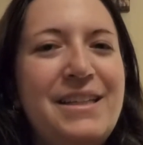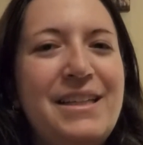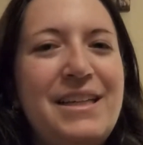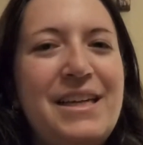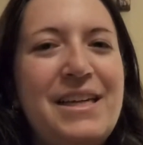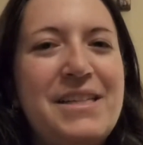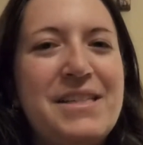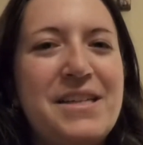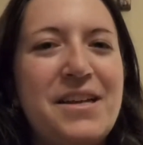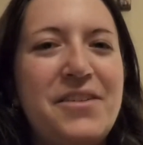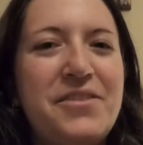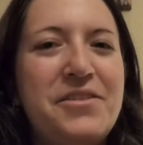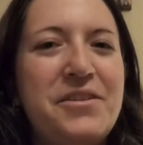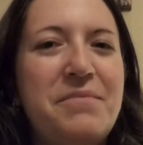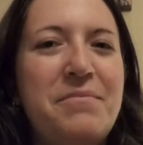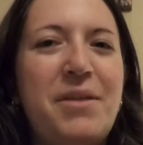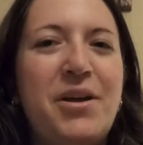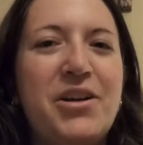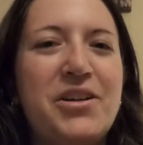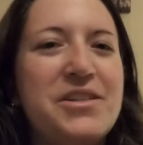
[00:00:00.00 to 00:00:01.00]
he's on
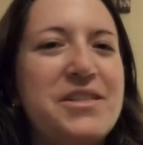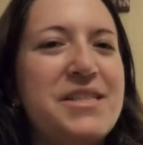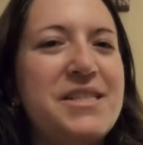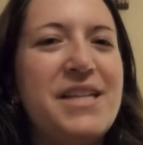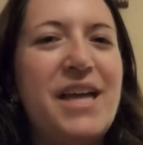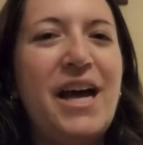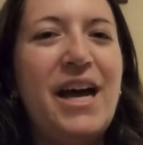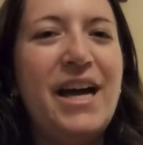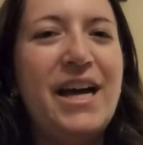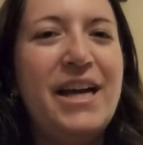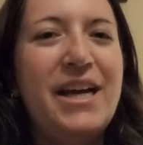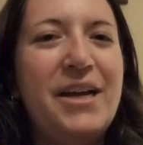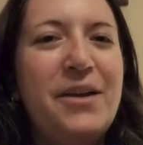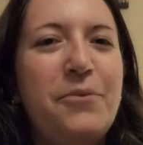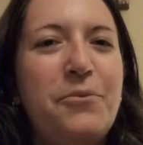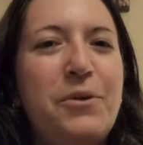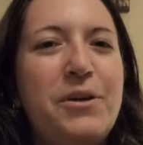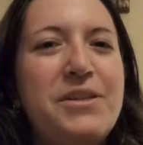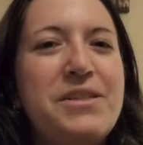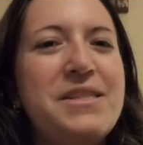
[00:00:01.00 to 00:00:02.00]
Tamar's
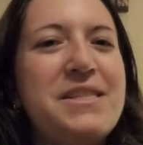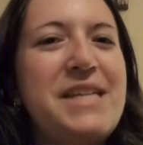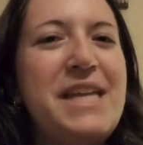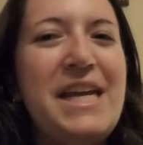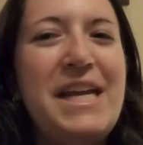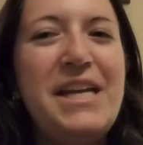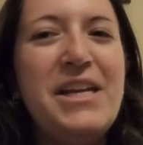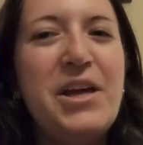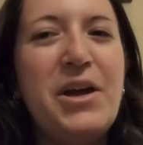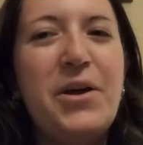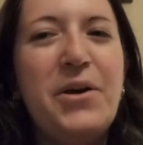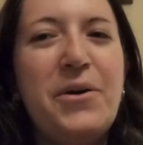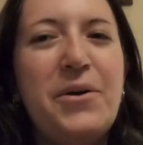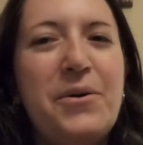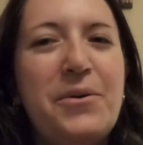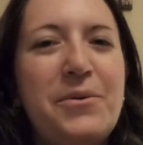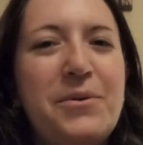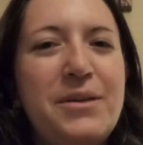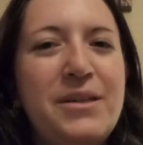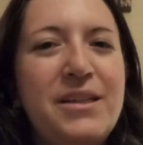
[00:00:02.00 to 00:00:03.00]
side, what does he
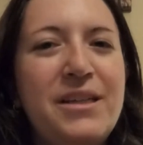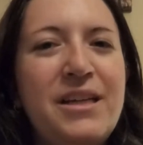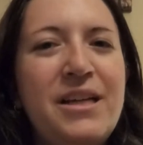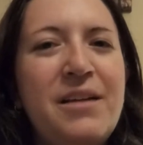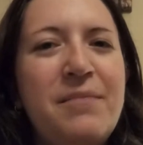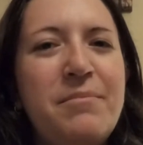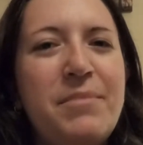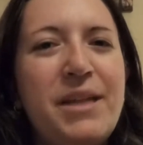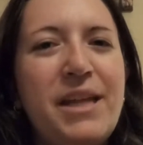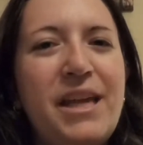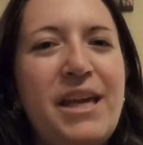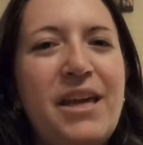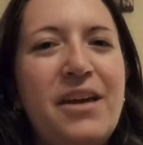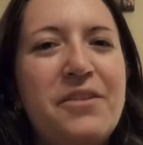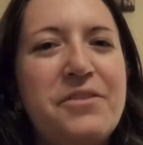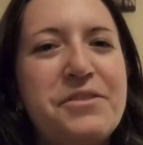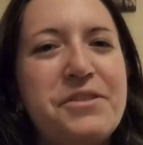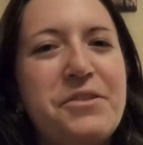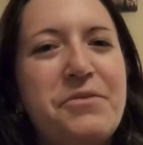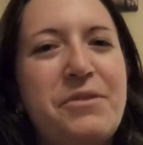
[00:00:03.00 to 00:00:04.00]
know, but he
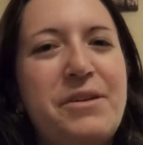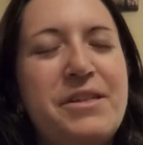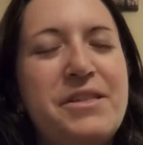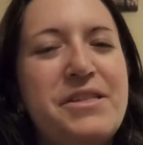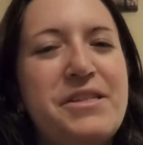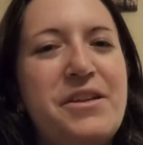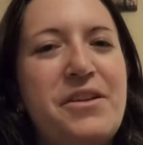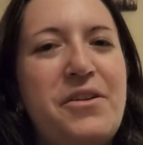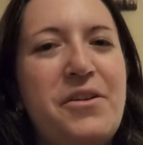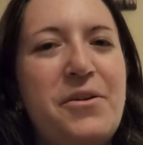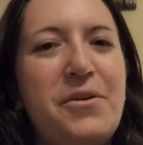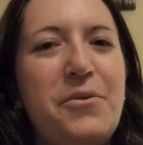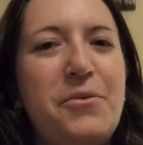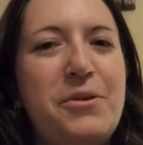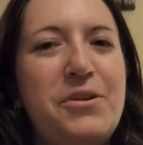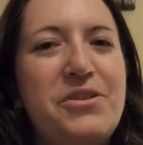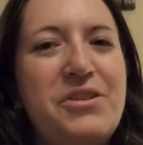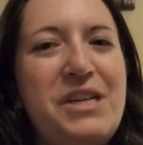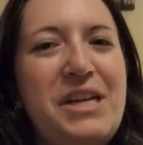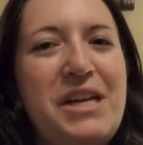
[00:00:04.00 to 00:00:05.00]
also wants to know
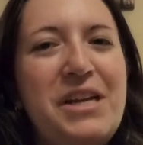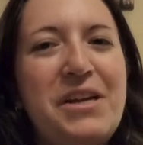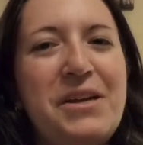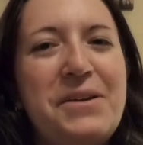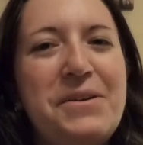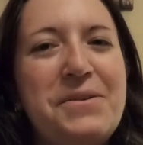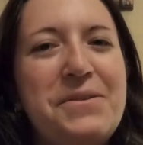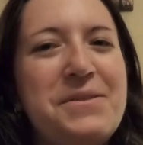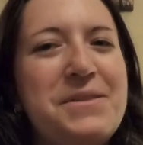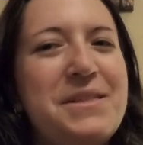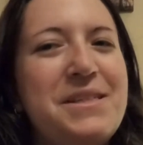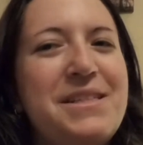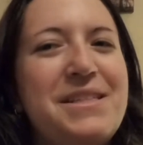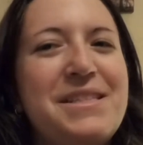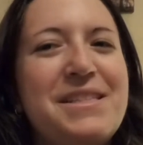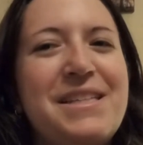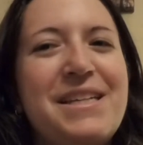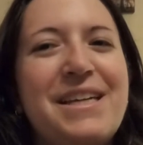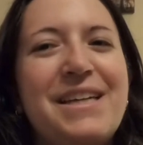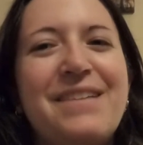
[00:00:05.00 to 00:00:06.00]
what she knows, and
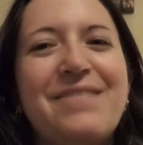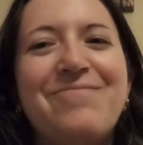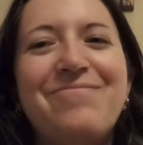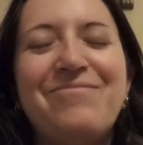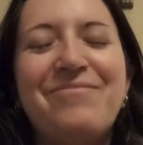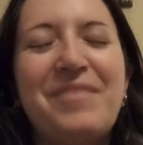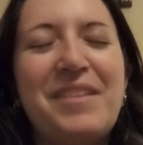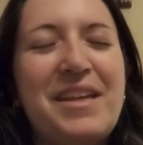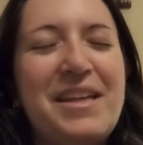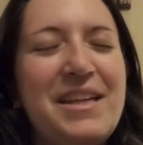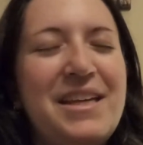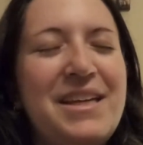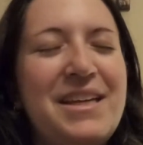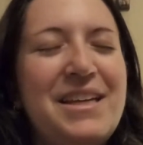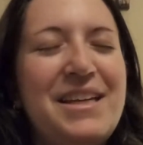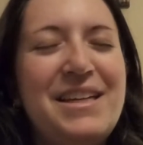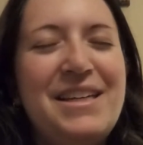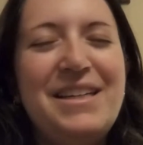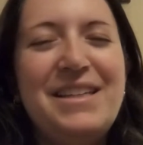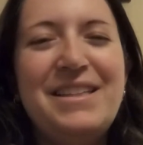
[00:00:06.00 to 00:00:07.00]
it's like,
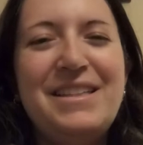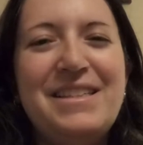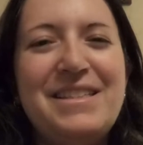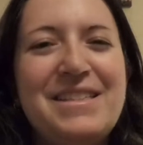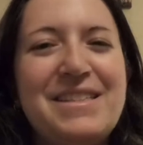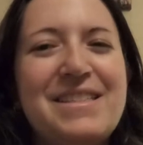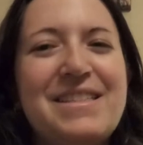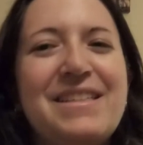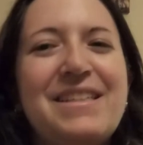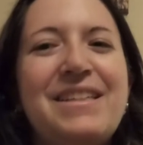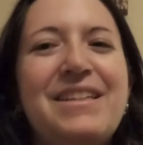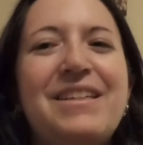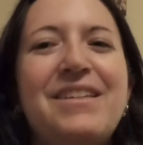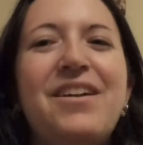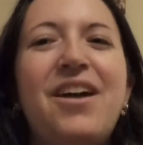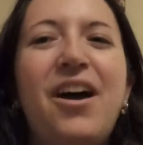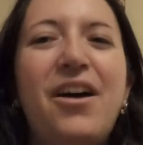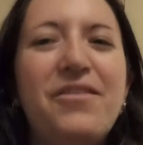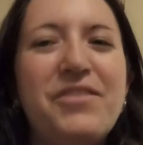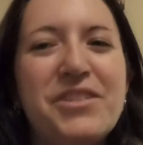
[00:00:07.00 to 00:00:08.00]
this
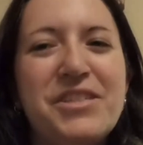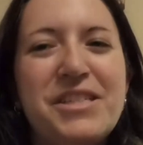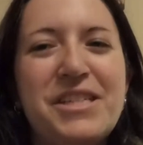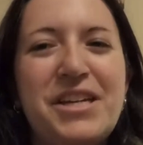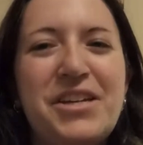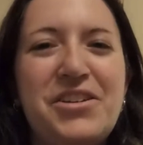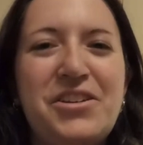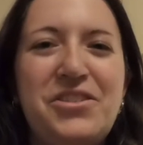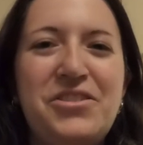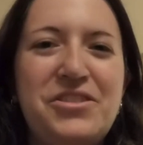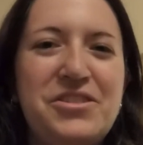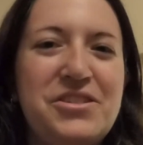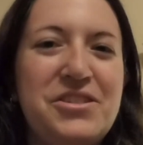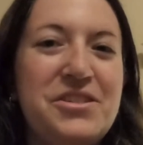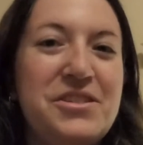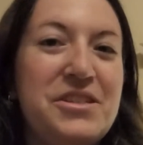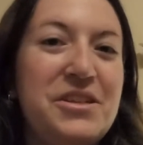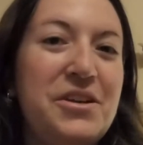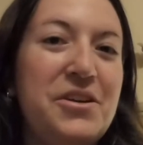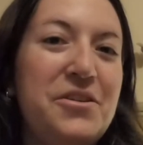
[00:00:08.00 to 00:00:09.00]
conversation just
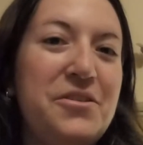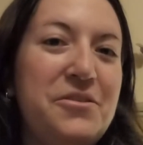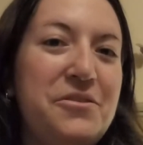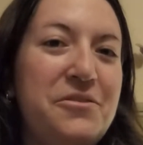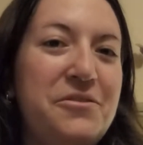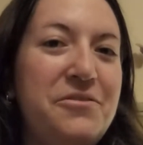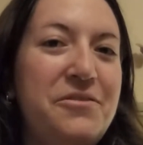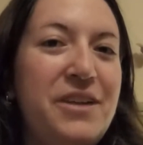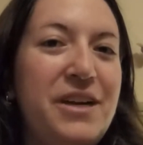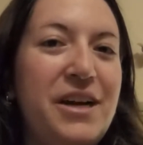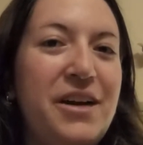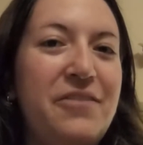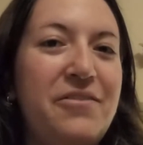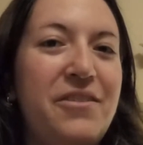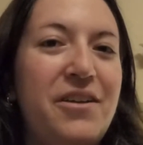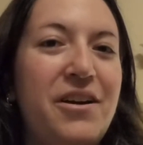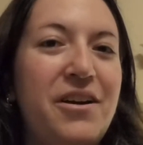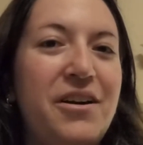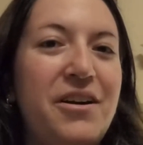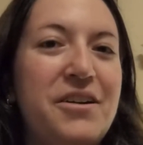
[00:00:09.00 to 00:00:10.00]
doesn't go very
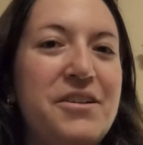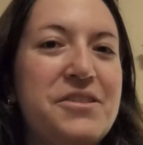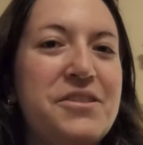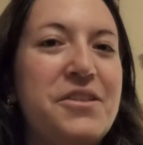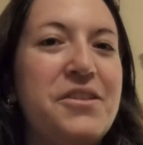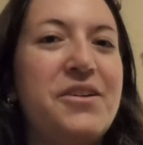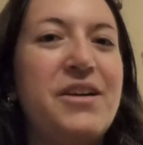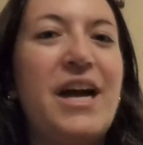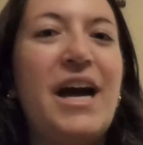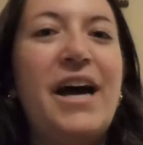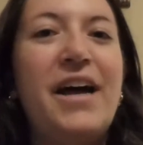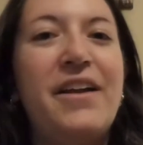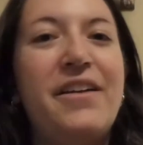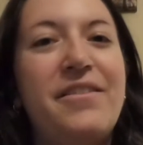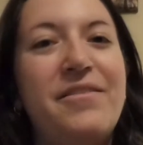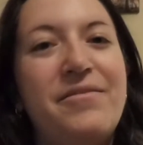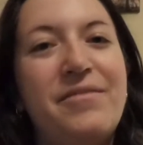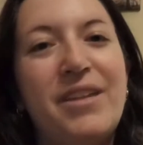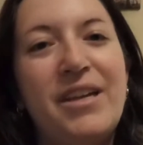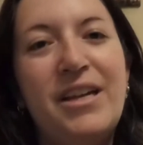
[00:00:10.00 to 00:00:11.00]
far. So they're at
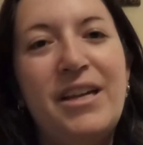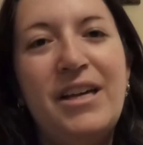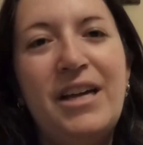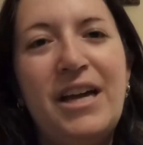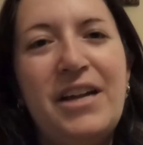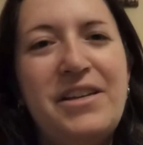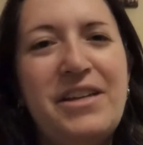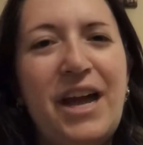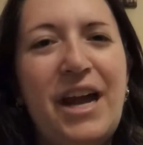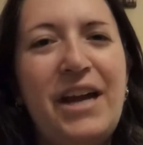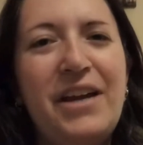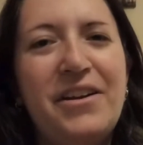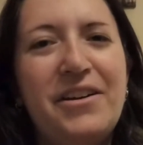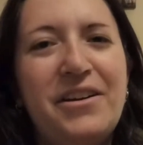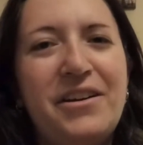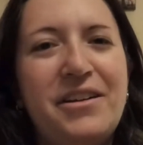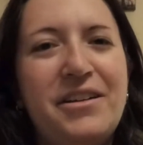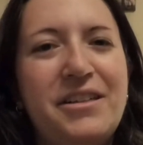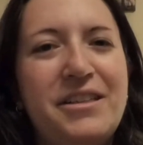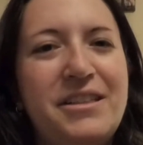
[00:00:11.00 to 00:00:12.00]
a
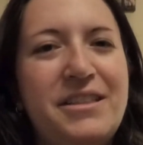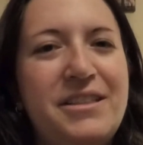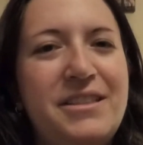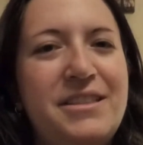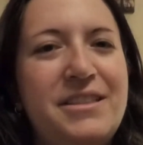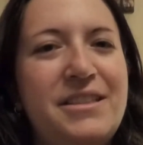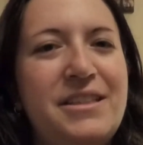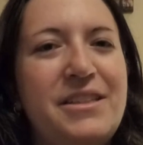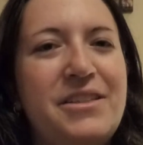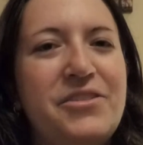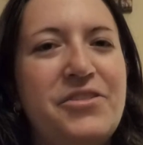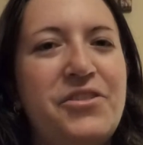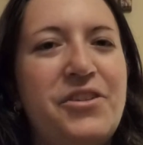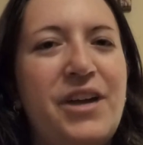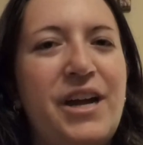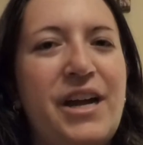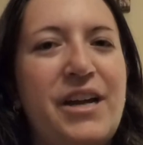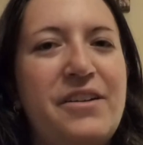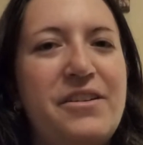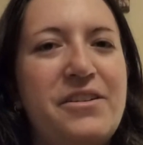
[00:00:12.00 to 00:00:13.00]
diner, and they're
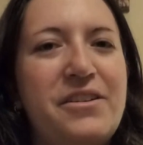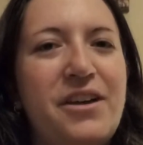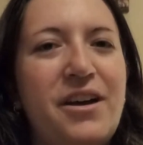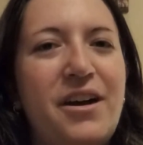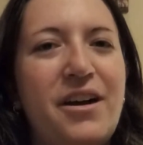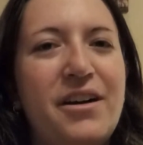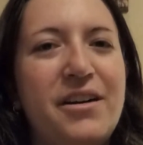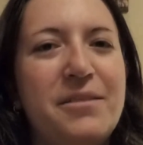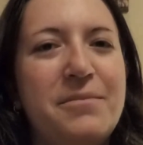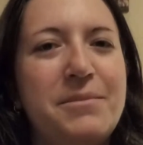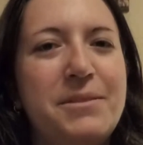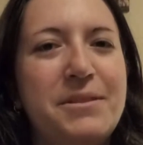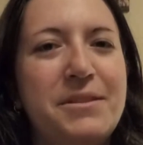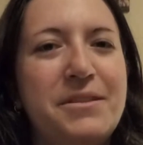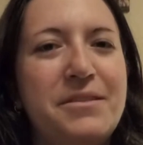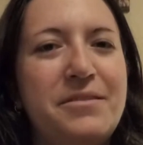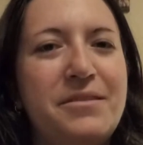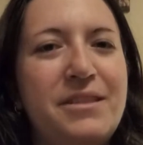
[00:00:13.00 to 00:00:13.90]
trying to talk, but